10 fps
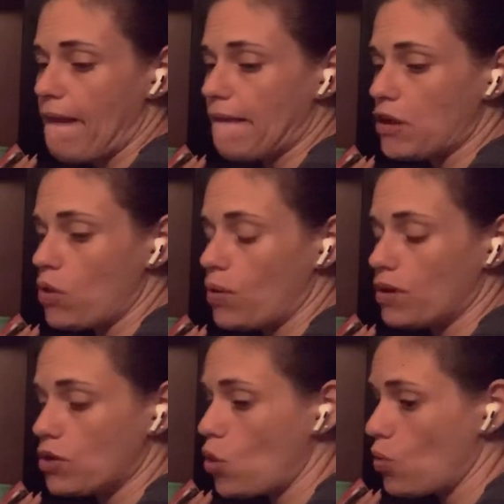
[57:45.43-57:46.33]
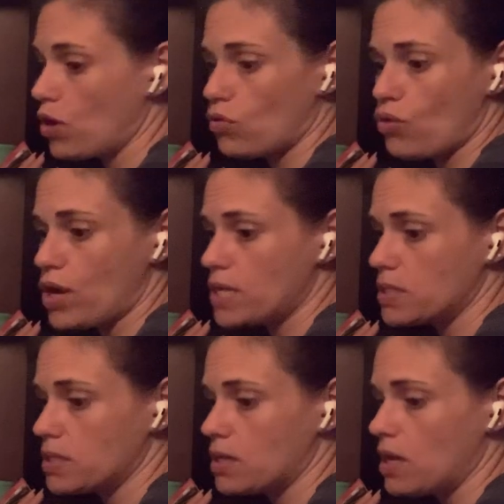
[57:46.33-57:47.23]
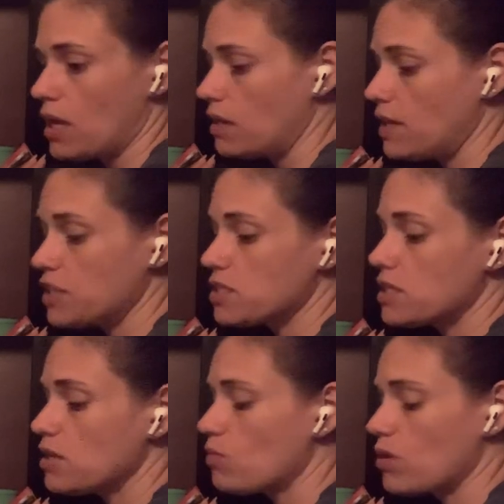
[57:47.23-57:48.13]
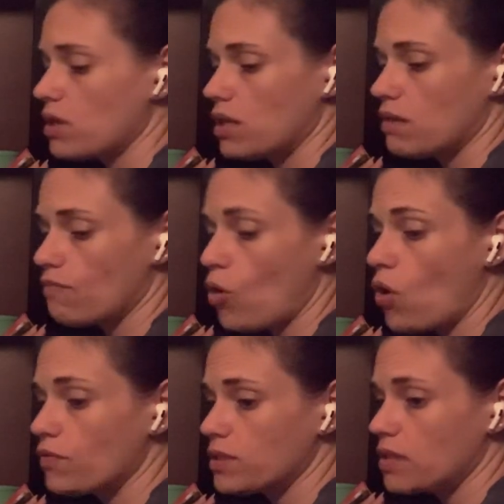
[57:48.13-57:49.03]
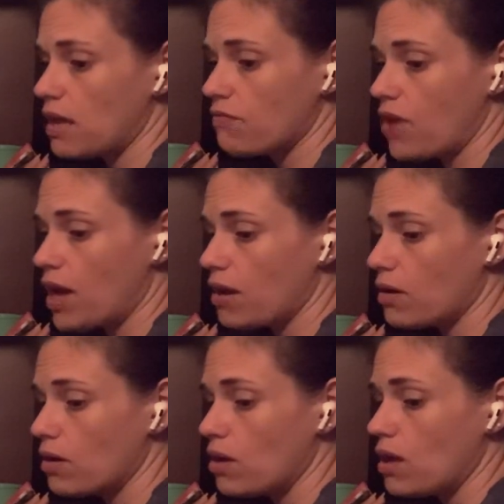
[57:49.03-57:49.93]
going crazy, and they just didn't want to get involved in that fire.